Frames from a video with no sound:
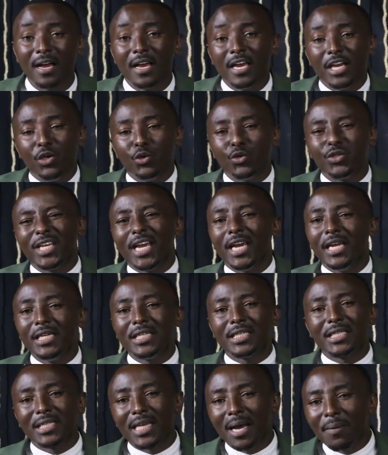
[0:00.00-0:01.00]
You said
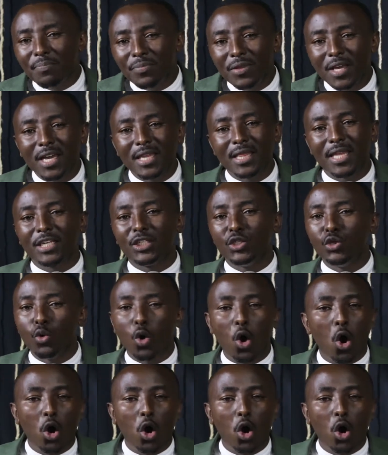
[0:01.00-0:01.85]
something that you